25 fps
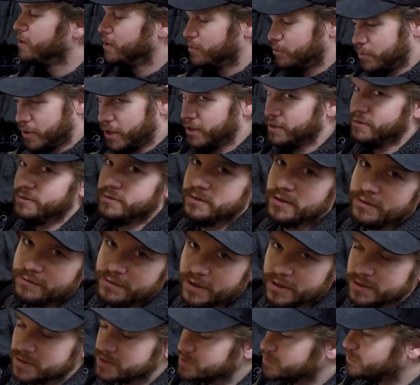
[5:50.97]
But I've
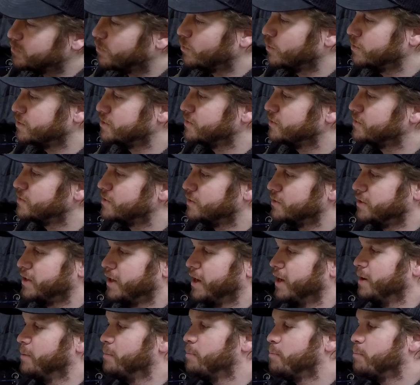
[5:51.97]
done this before, so it's okay.